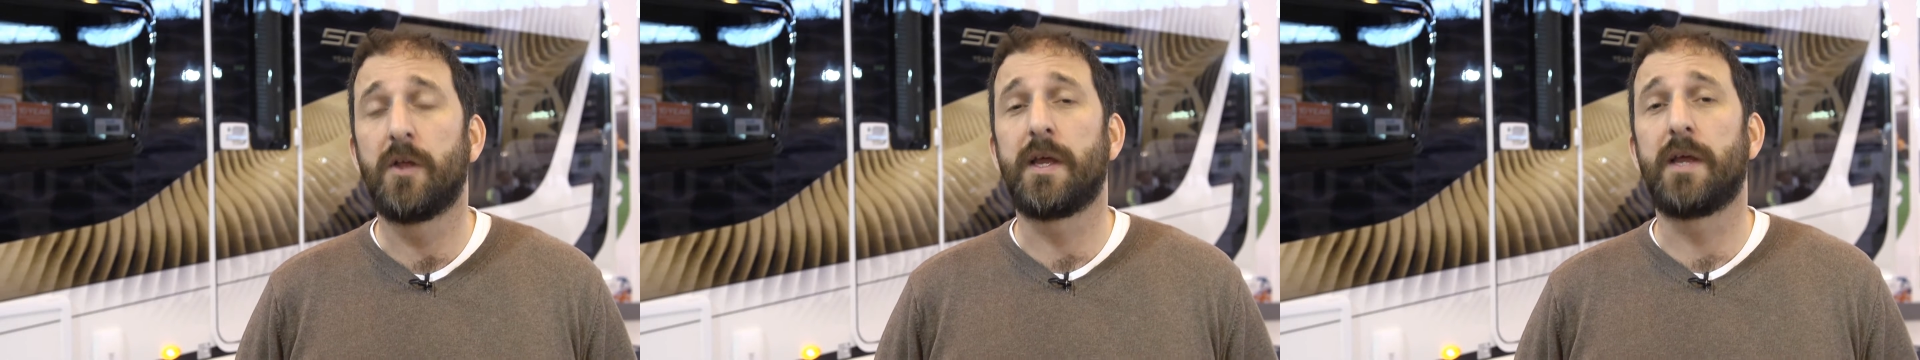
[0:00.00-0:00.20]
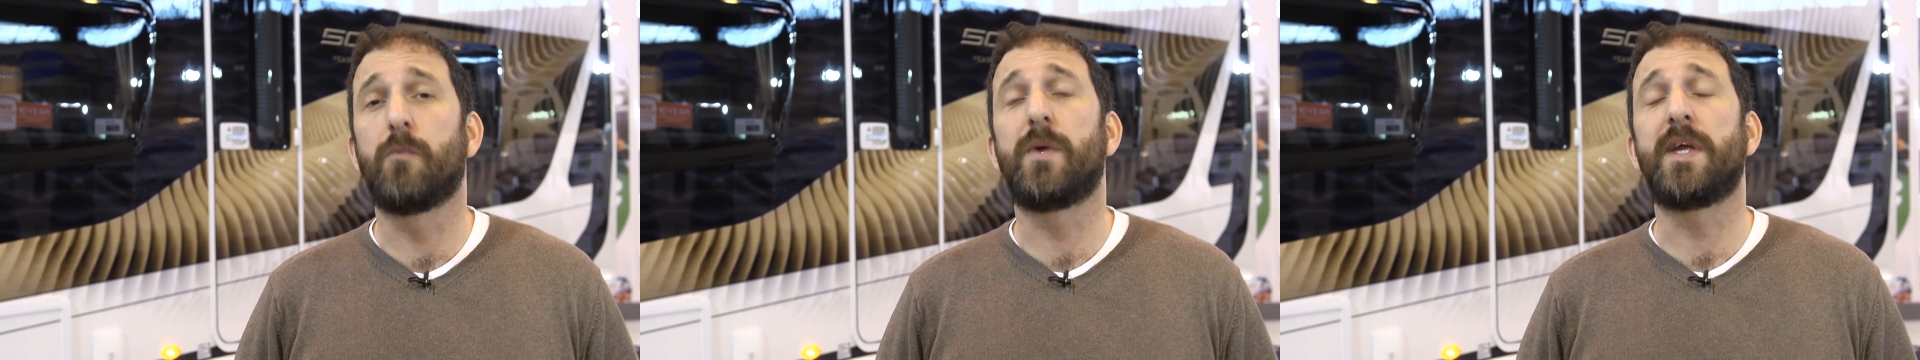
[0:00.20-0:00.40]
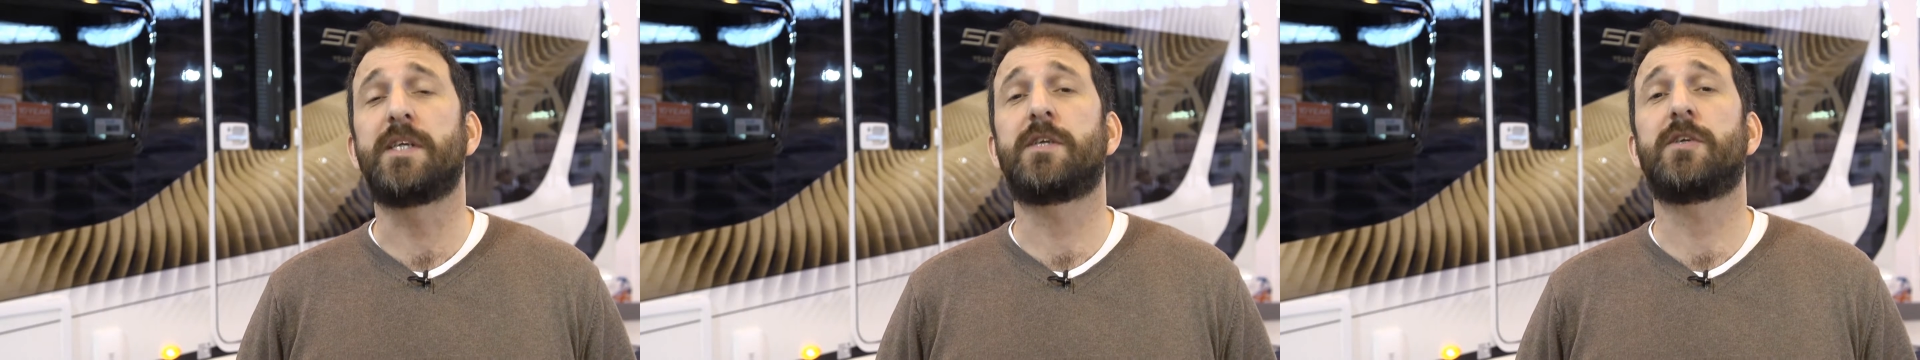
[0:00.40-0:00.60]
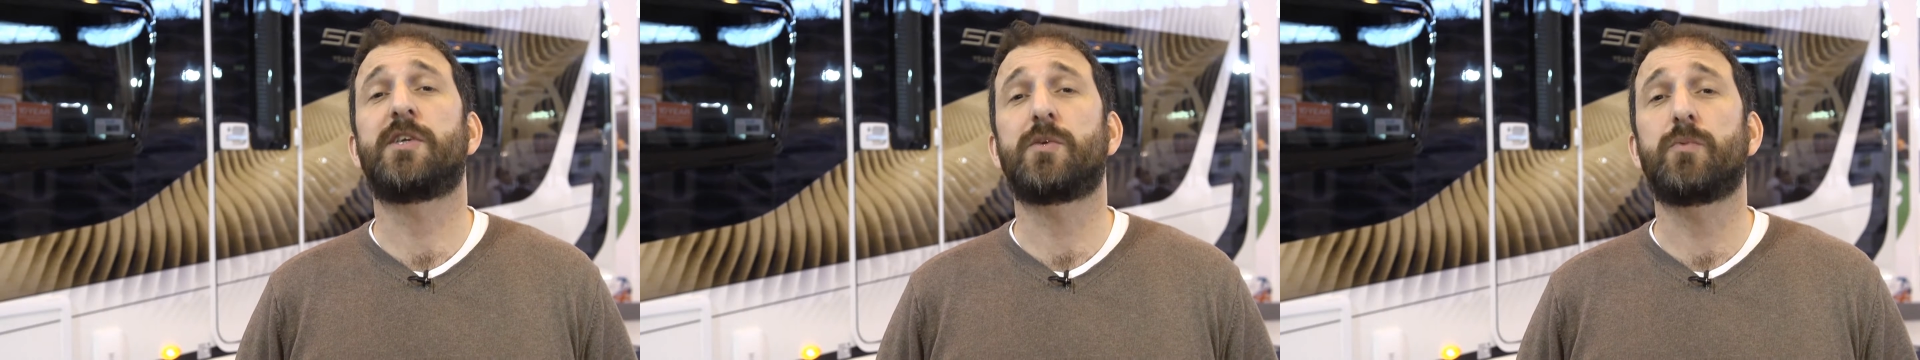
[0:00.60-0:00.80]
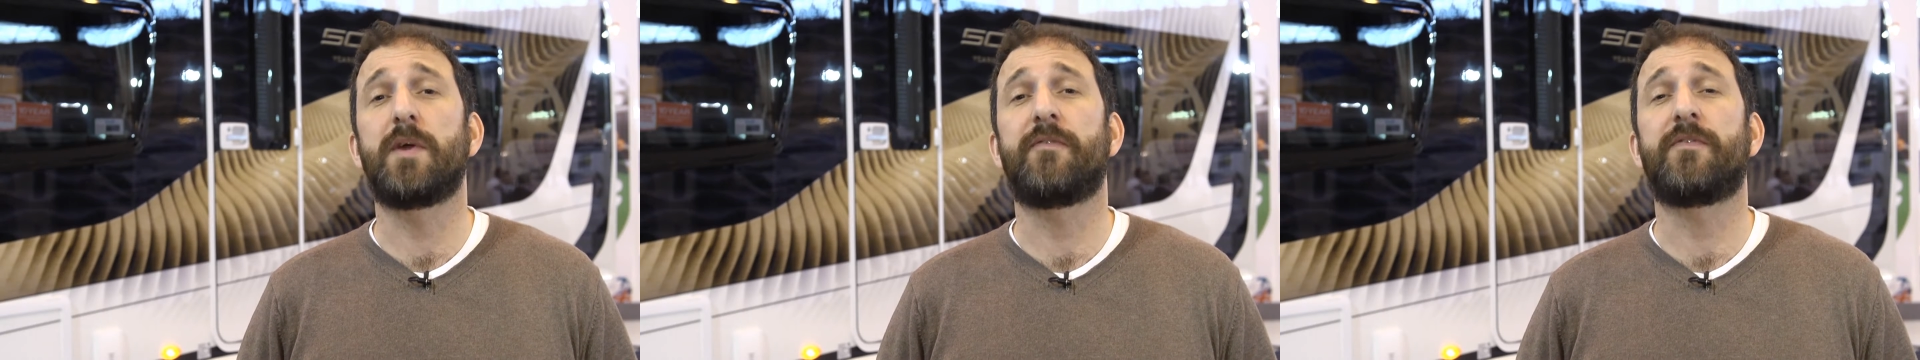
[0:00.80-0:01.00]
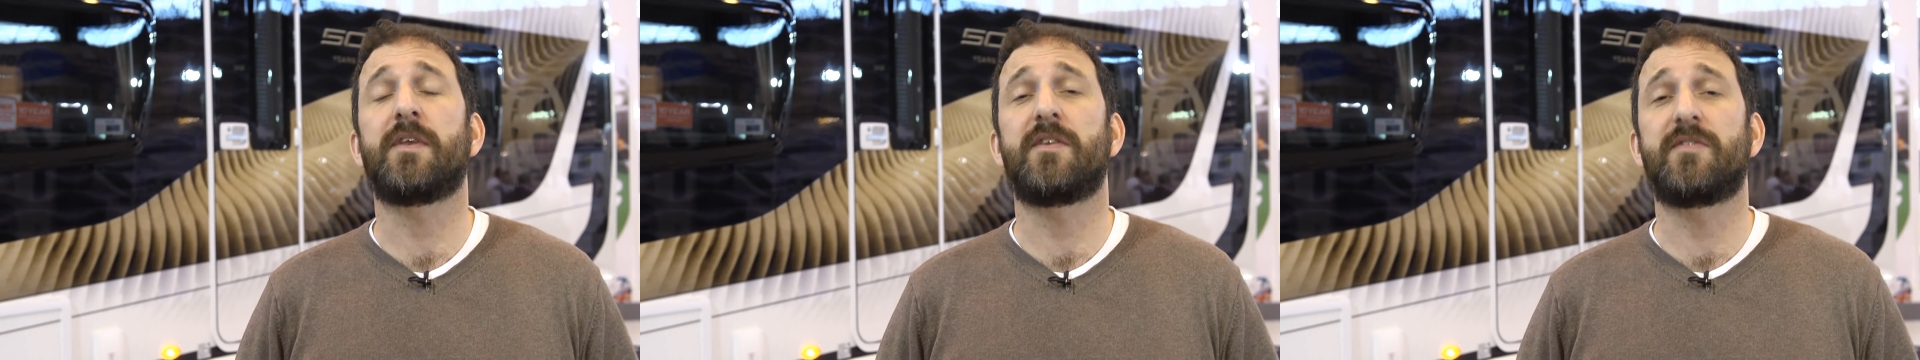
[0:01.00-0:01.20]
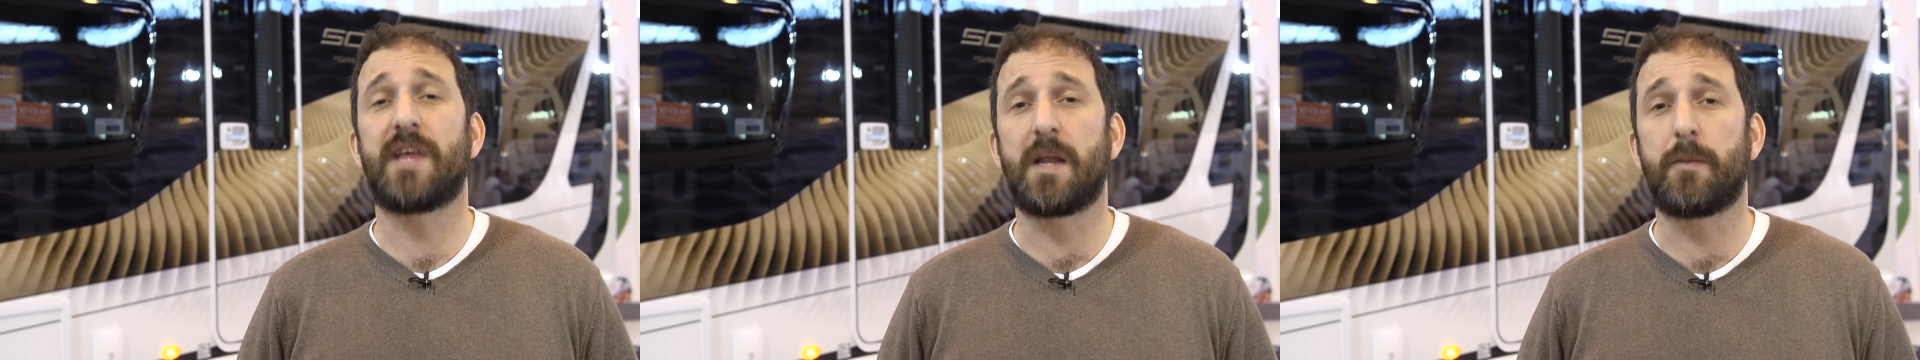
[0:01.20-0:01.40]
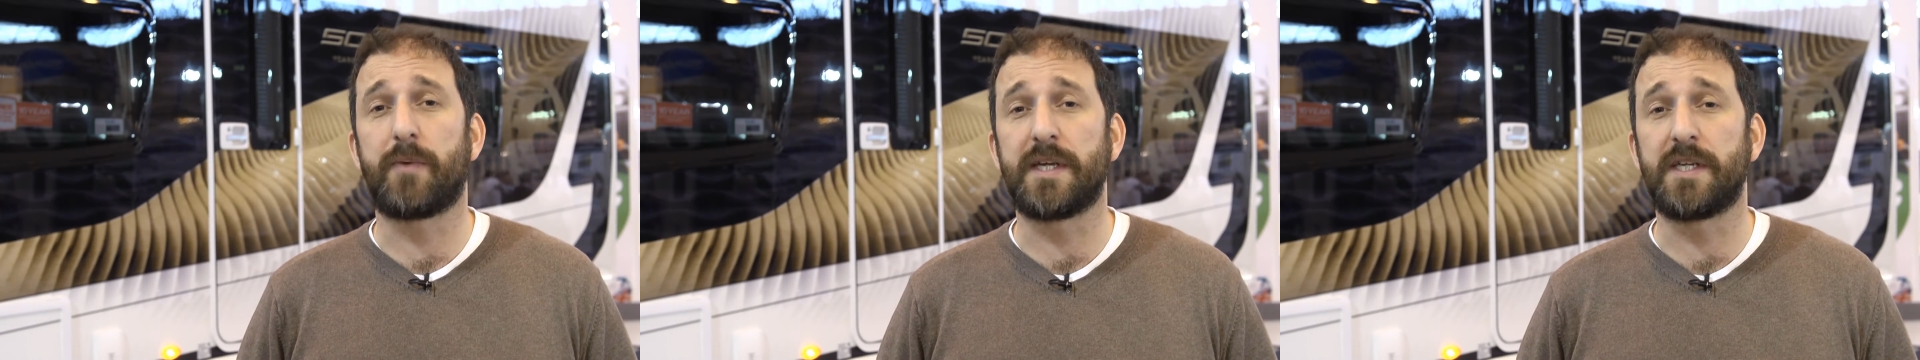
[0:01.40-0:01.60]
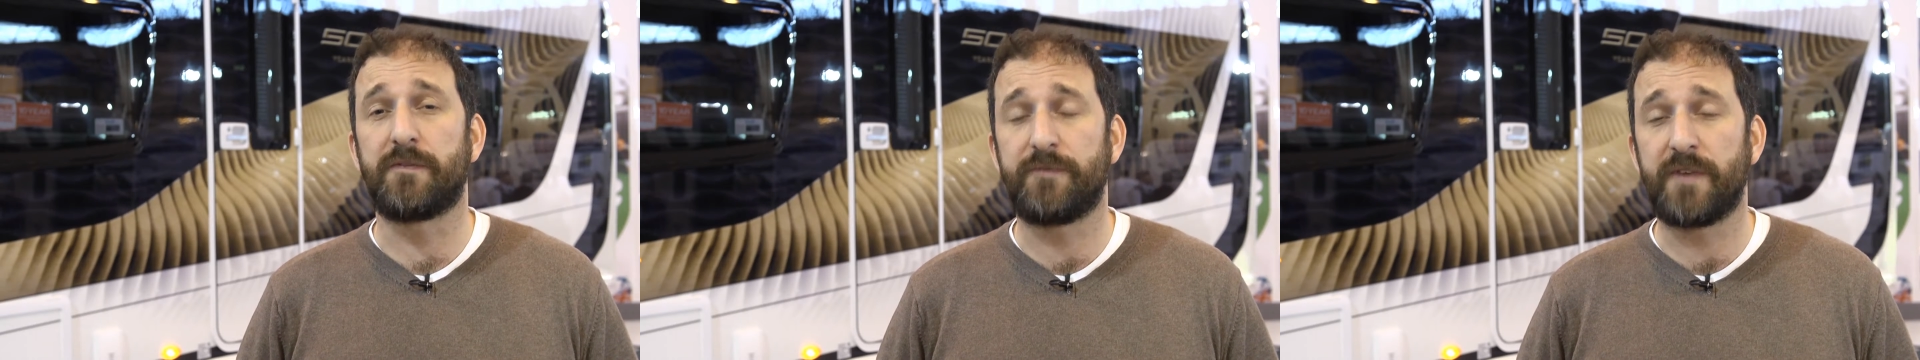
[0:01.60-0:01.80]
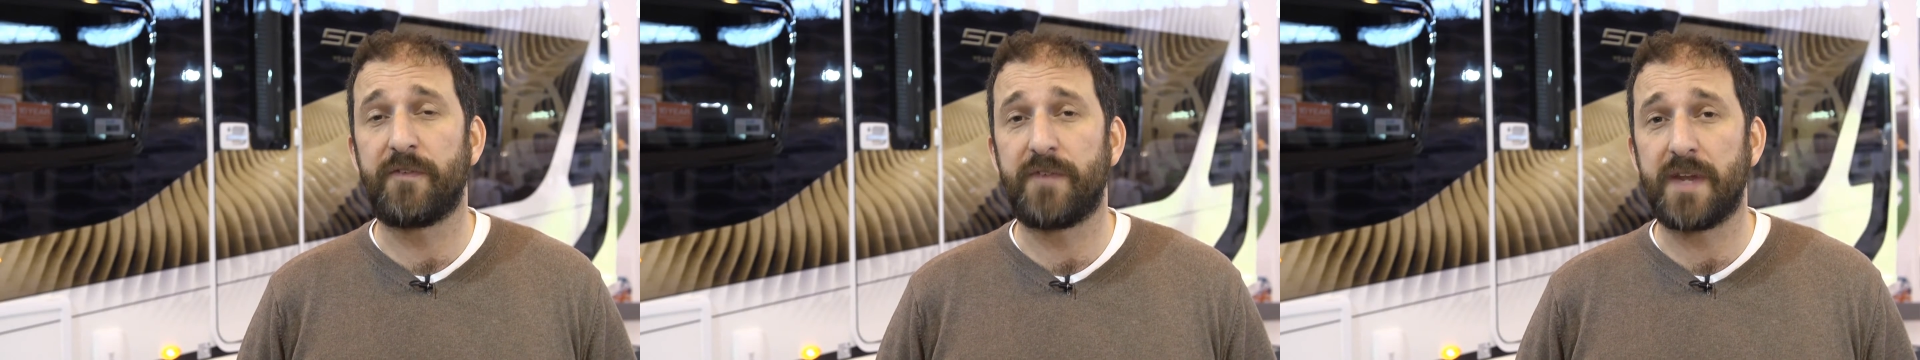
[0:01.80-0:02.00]
in which Swift celebrates
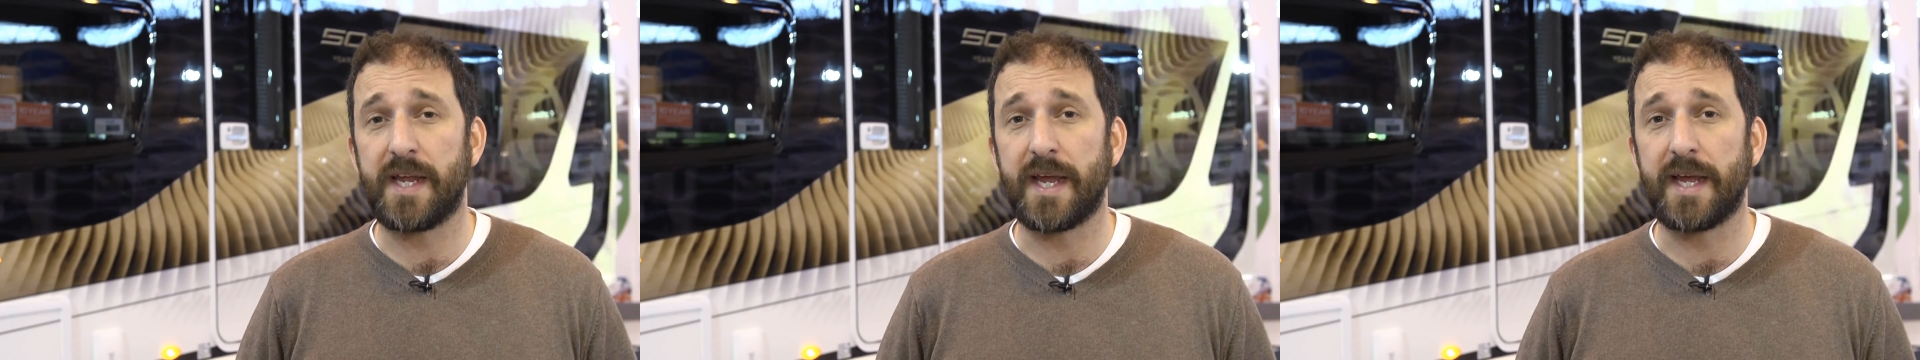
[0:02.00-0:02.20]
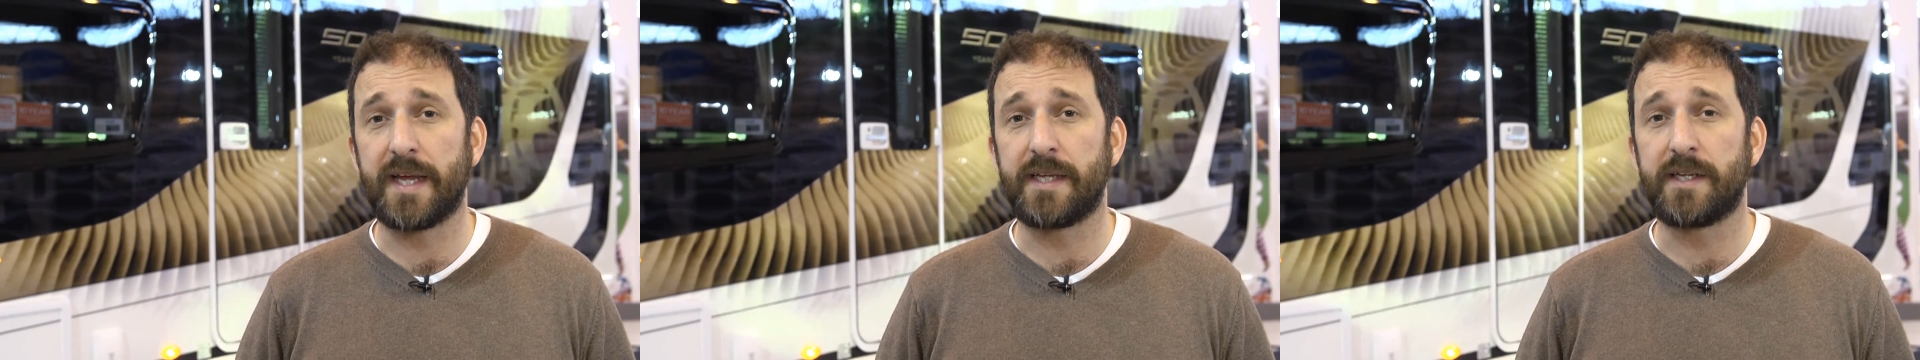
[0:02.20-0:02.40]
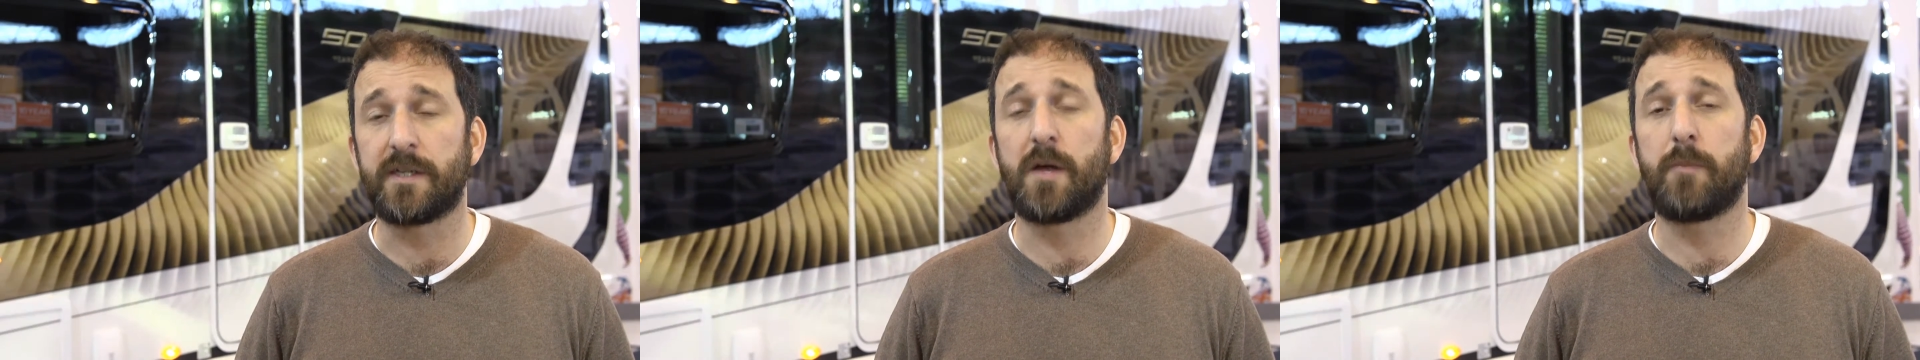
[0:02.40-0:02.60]
50 years